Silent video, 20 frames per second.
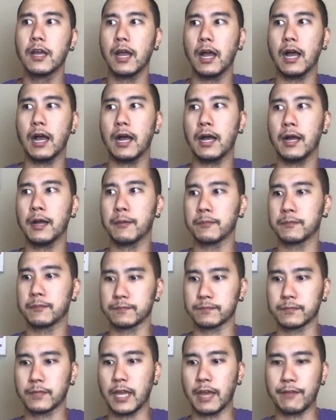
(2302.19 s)

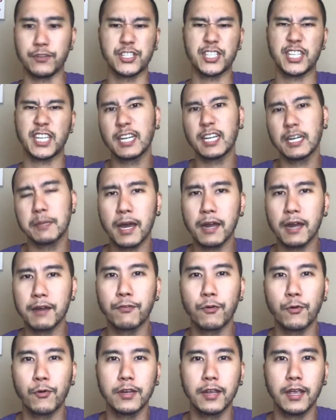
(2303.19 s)
Have you seen anybody
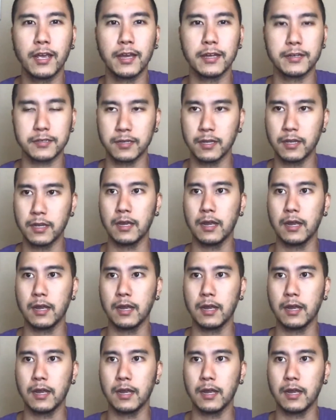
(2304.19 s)
for it yet?